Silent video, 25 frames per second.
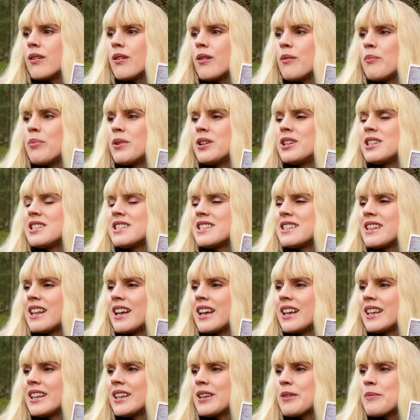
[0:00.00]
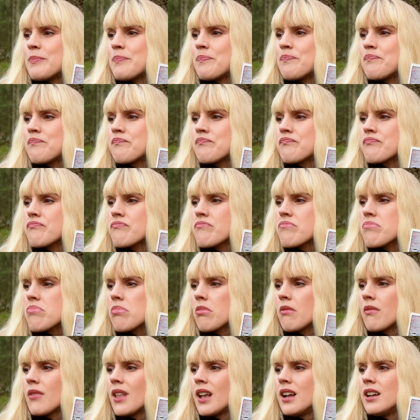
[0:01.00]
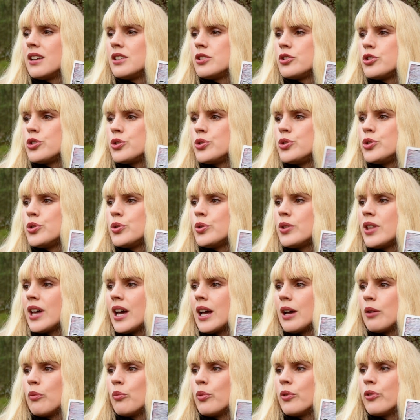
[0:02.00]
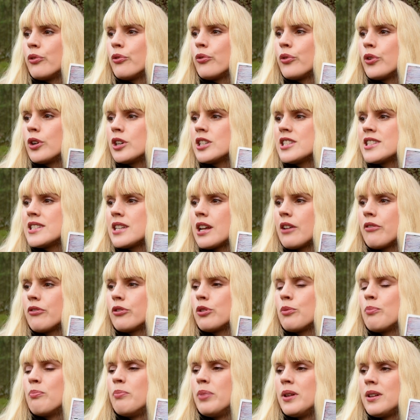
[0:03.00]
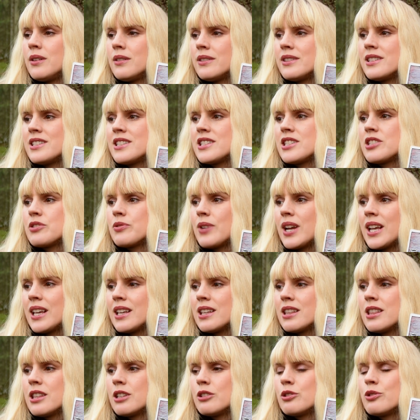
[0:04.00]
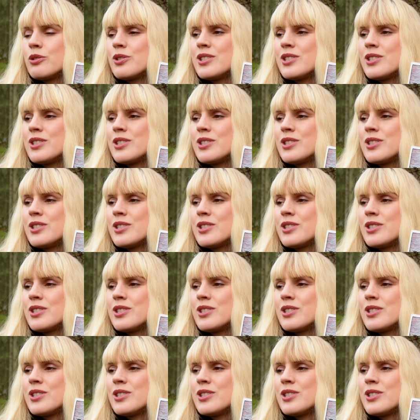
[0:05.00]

But it's like, to do that, we first have to build the strength to